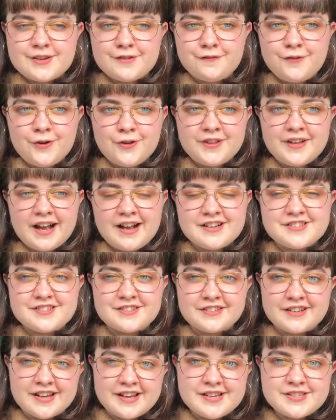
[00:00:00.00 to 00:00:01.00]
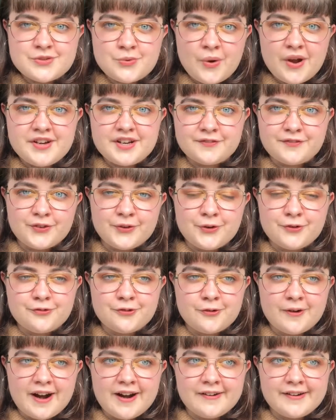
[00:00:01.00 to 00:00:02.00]
for the accent, it is quite difficult for
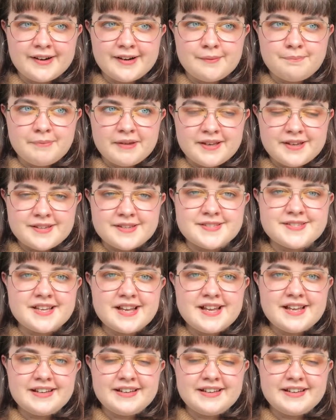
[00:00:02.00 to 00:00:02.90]
Rarity because